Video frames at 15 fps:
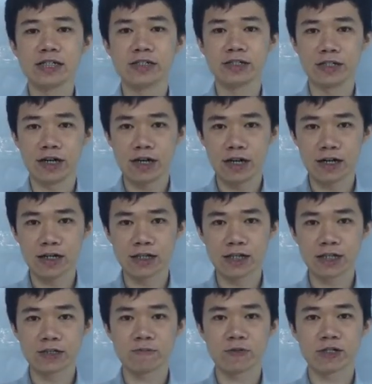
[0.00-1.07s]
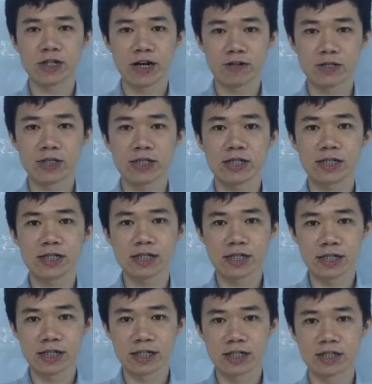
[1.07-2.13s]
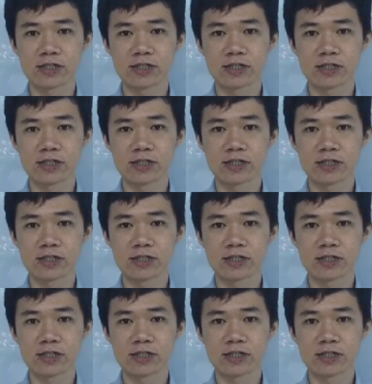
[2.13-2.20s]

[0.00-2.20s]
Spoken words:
the R is pronounced clearly.